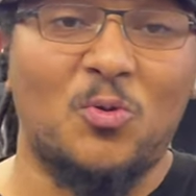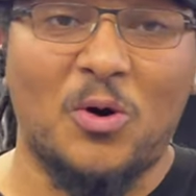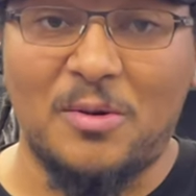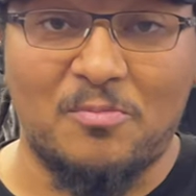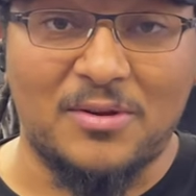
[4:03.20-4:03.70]

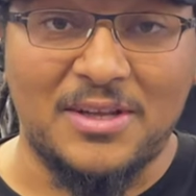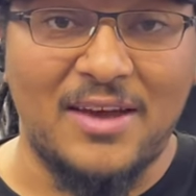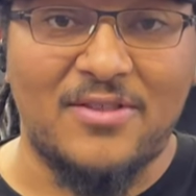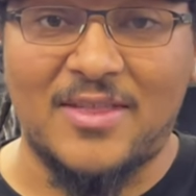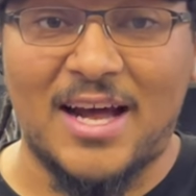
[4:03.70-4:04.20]
wouldn't
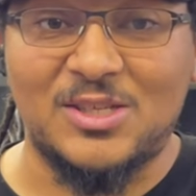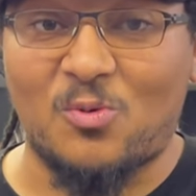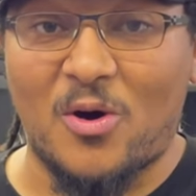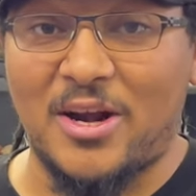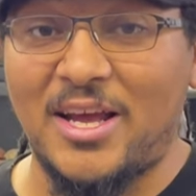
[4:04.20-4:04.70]
believe that that's
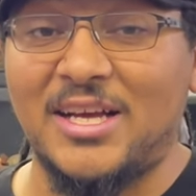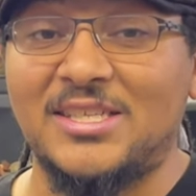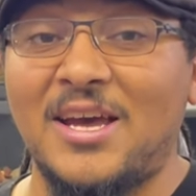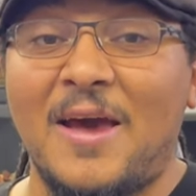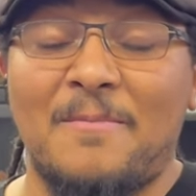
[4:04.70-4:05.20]
what it
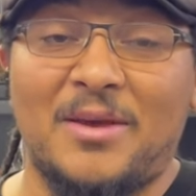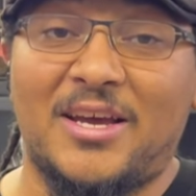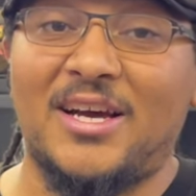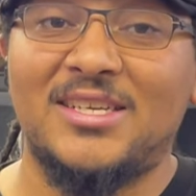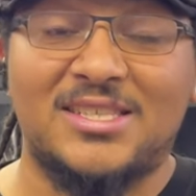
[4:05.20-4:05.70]
is,
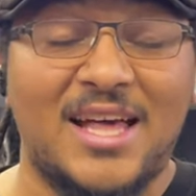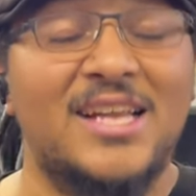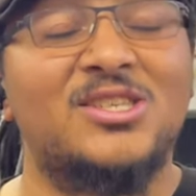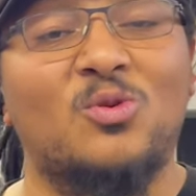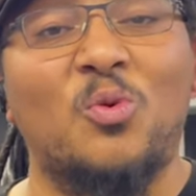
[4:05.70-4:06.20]
because
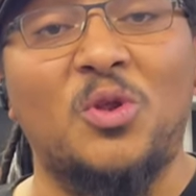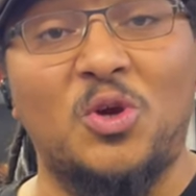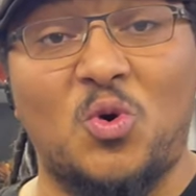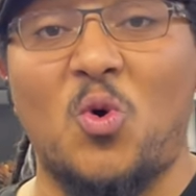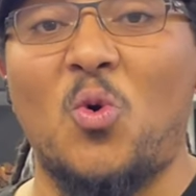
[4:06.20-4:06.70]
that's the really
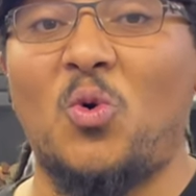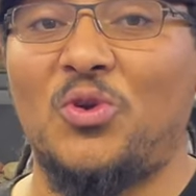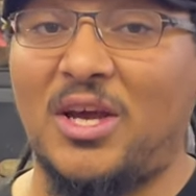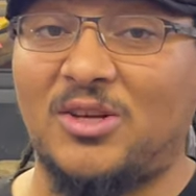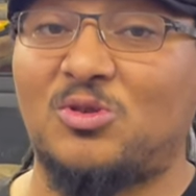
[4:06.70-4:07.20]
cool
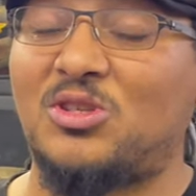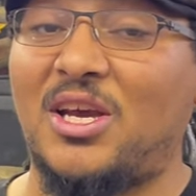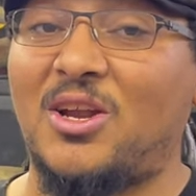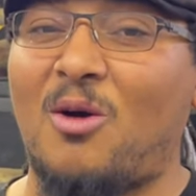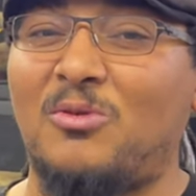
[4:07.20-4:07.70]
and
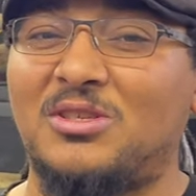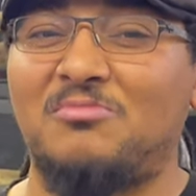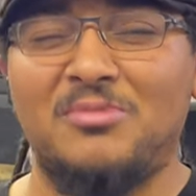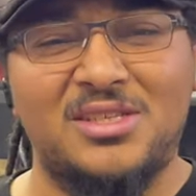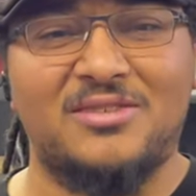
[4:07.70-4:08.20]
interesting and almost
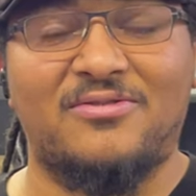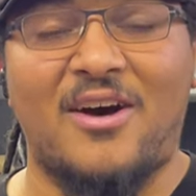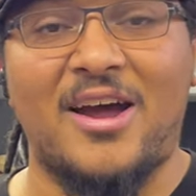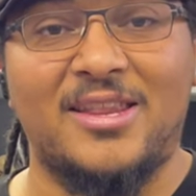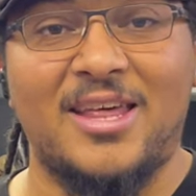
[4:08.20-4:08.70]

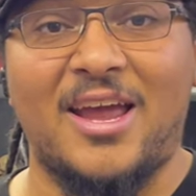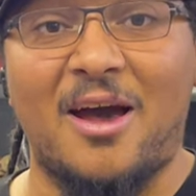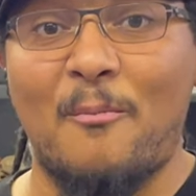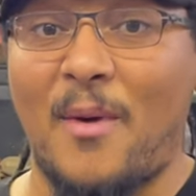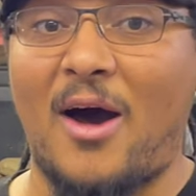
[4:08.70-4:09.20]
mystifying thing
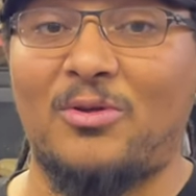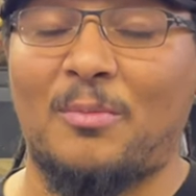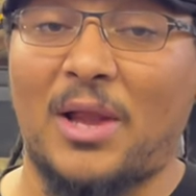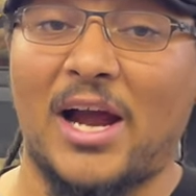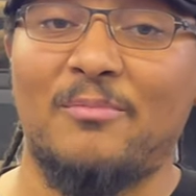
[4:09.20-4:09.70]
about the
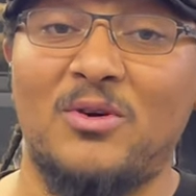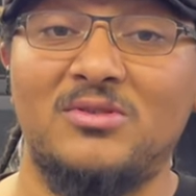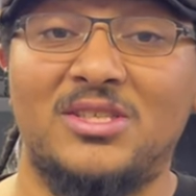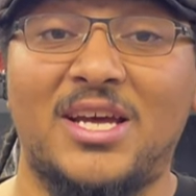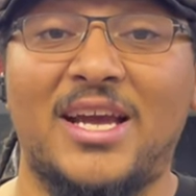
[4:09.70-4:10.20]
black milk
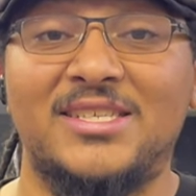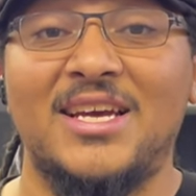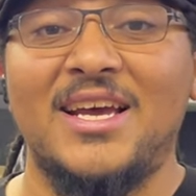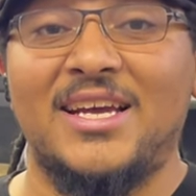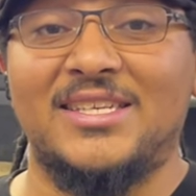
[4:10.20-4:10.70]
snakes,
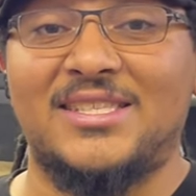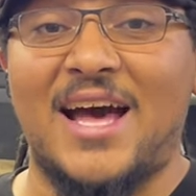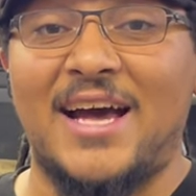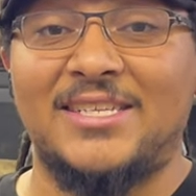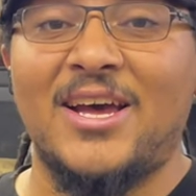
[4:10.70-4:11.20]
is
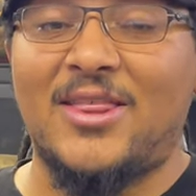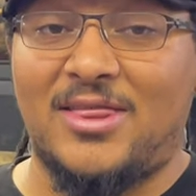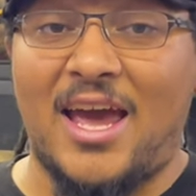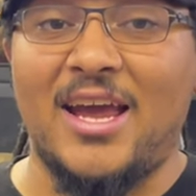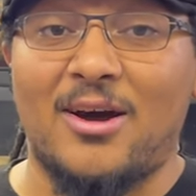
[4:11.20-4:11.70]
that
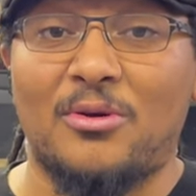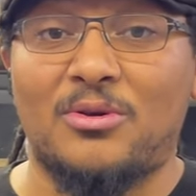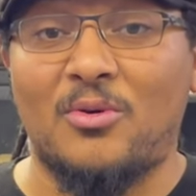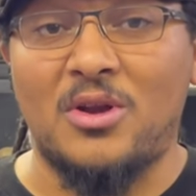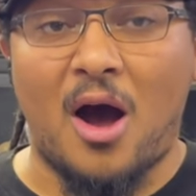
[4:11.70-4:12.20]
they go
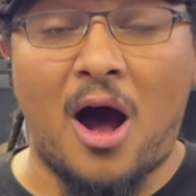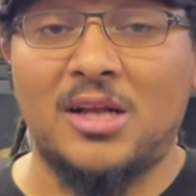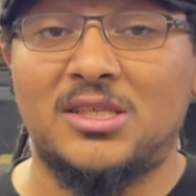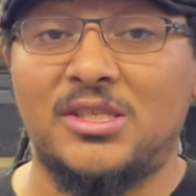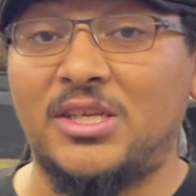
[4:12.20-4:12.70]
through an
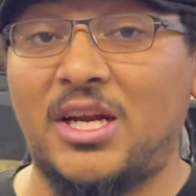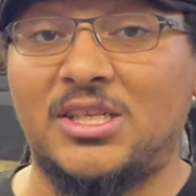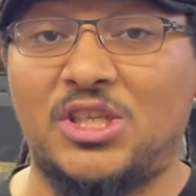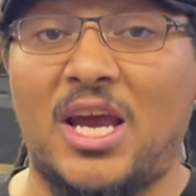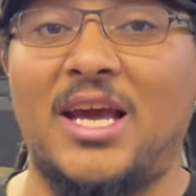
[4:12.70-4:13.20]
ontogenetic
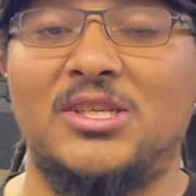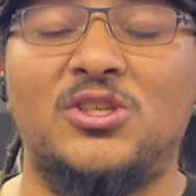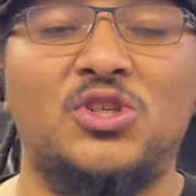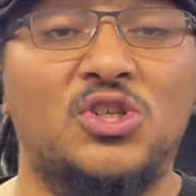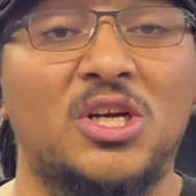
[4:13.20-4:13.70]
change
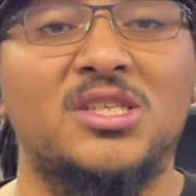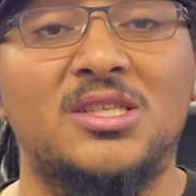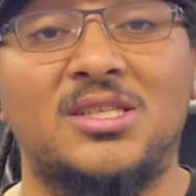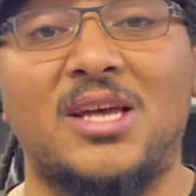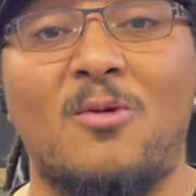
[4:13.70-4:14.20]
just
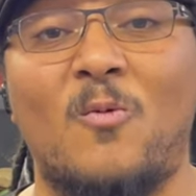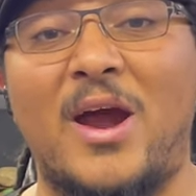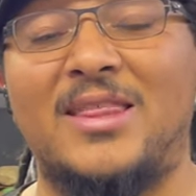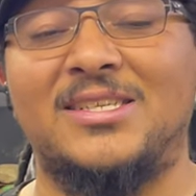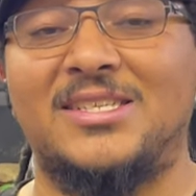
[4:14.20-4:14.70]
the same
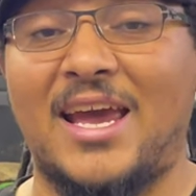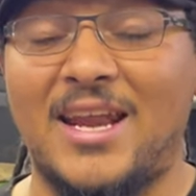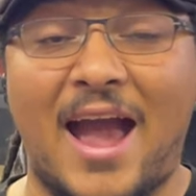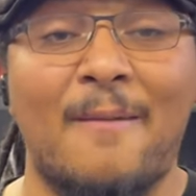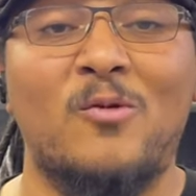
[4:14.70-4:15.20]
way that, say, an
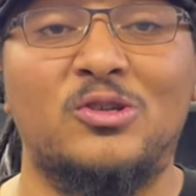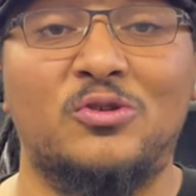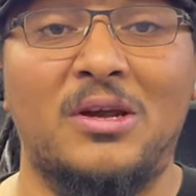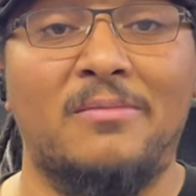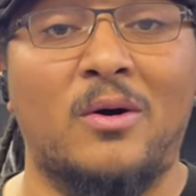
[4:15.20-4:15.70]
emerald
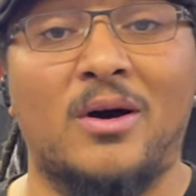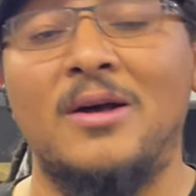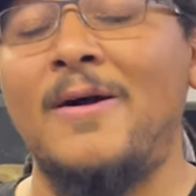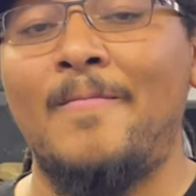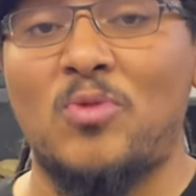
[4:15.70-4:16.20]
tree boa
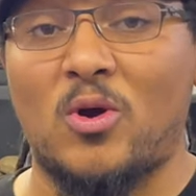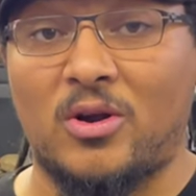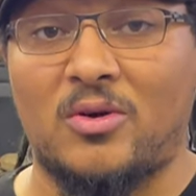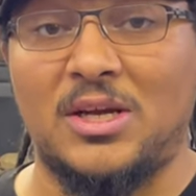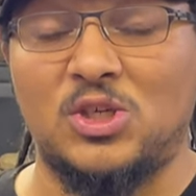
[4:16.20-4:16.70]
or a
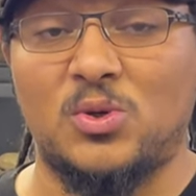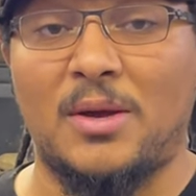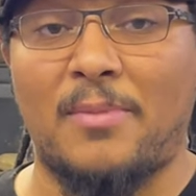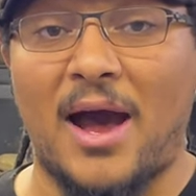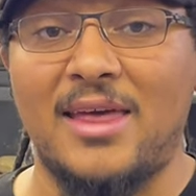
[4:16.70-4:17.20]
green tree
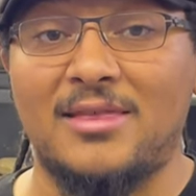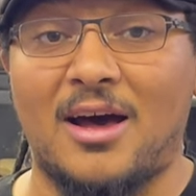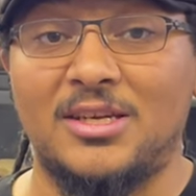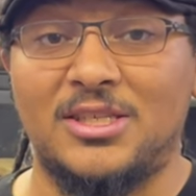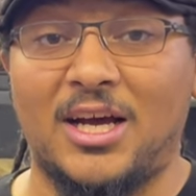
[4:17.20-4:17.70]

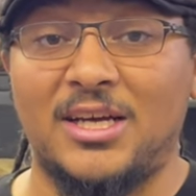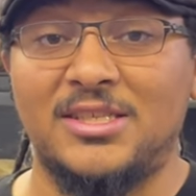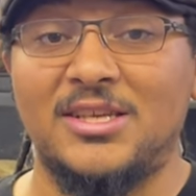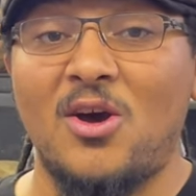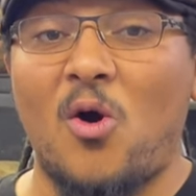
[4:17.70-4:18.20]
python
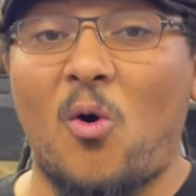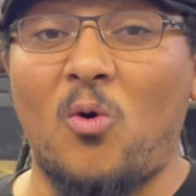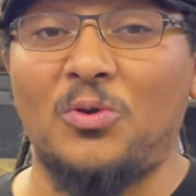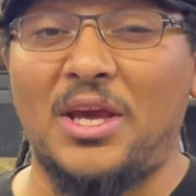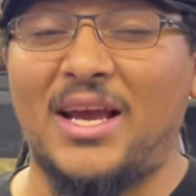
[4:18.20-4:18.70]
does,
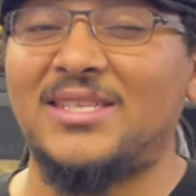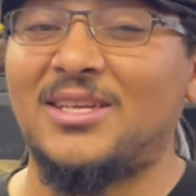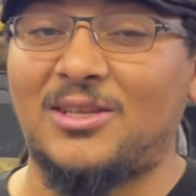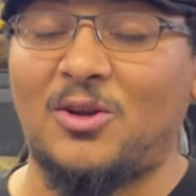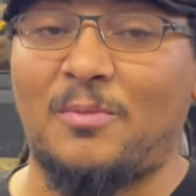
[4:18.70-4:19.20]
only it's a
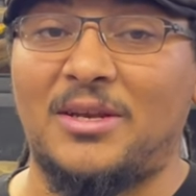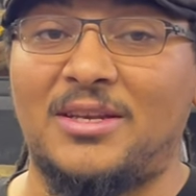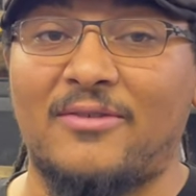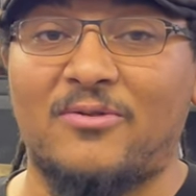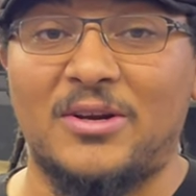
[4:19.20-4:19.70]
little bit
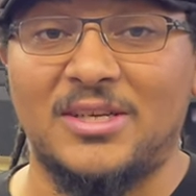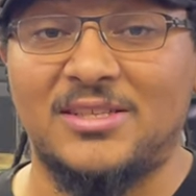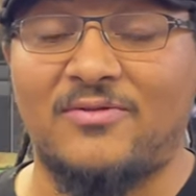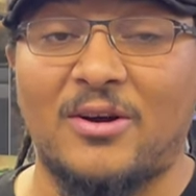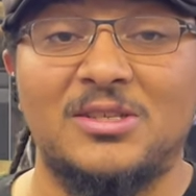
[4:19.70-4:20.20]
different.
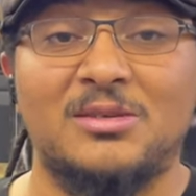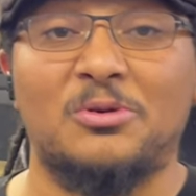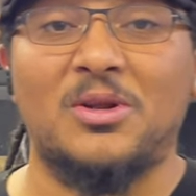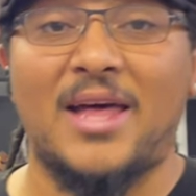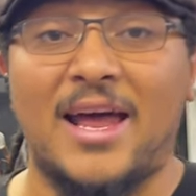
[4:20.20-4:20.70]
It's very
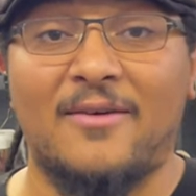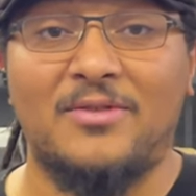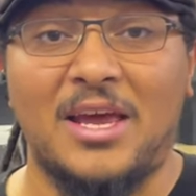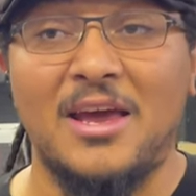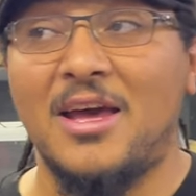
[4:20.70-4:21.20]
similar to that of
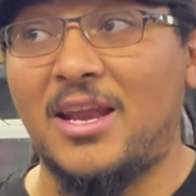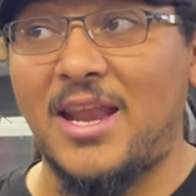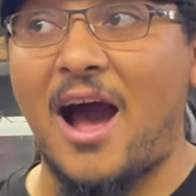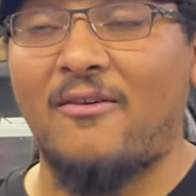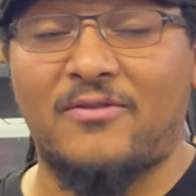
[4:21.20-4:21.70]
the
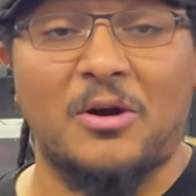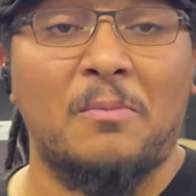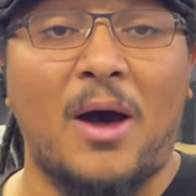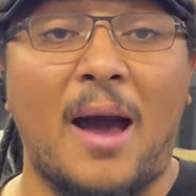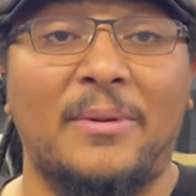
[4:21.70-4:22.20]
now very
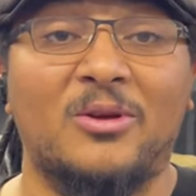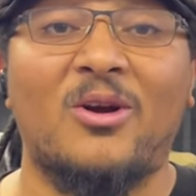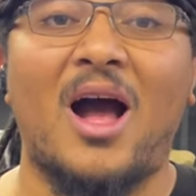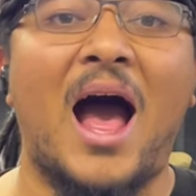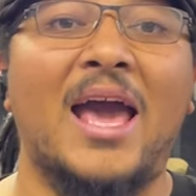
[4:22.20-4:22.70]
popular
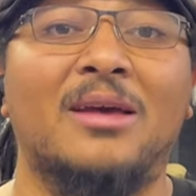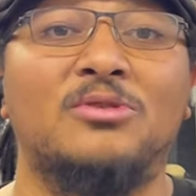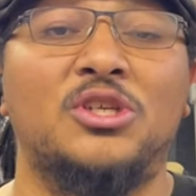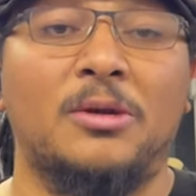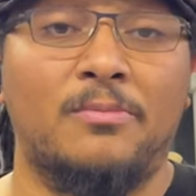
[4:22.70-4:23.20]

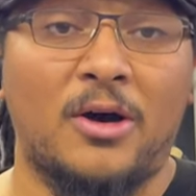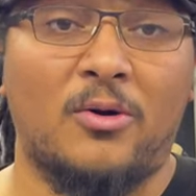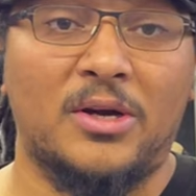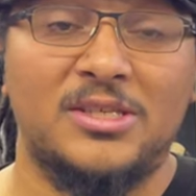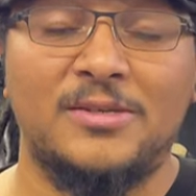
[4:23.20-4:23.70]
IMG
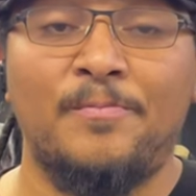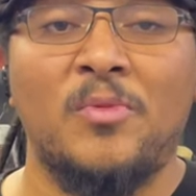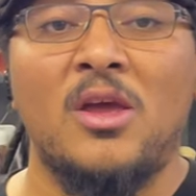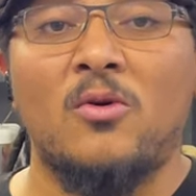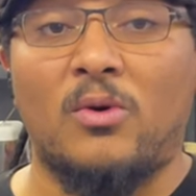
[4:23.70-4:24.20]
boas.
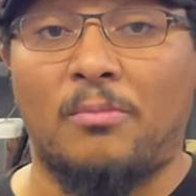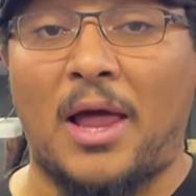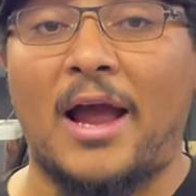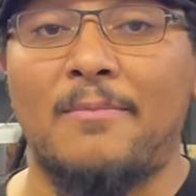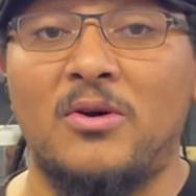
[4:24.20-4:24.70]
When
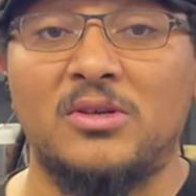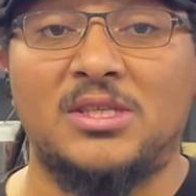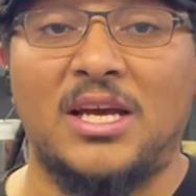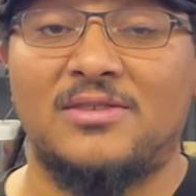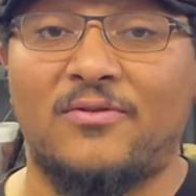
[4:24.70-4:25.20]
black milk
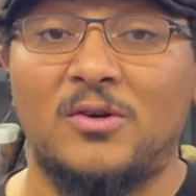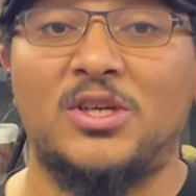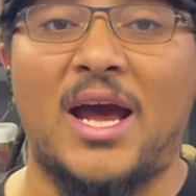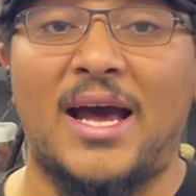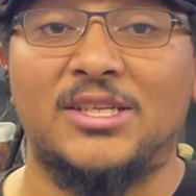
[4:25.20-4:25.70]
snakes
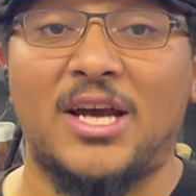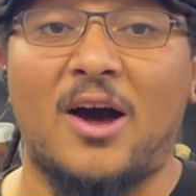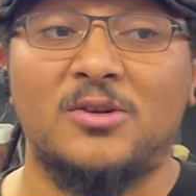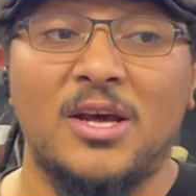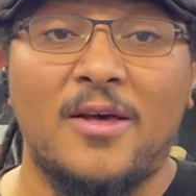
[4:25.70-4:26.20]
first hatch
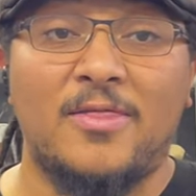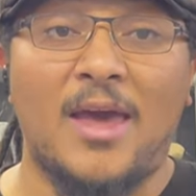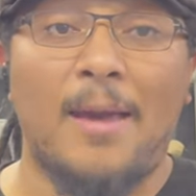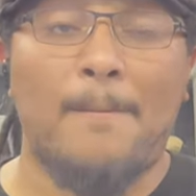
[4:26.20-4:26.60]
out, they